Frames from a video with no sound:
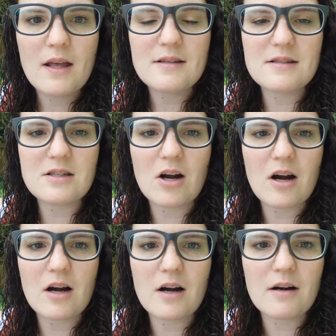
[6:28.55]

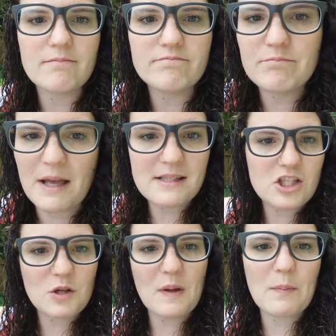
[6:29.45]
start
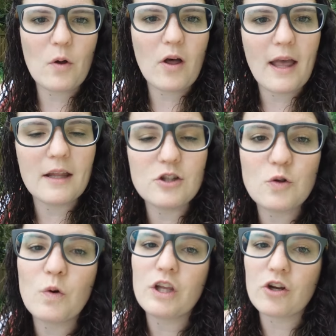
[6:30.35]
messaging people and
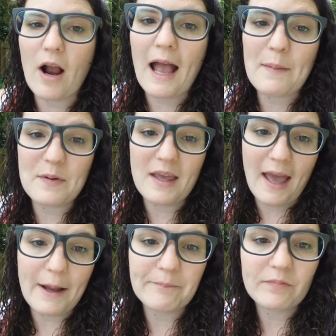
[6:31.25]
doing your
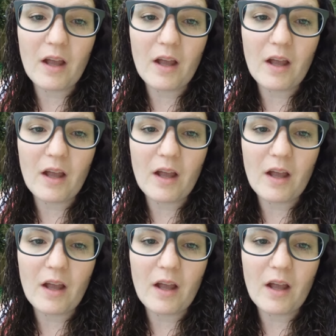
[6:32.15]
IPA.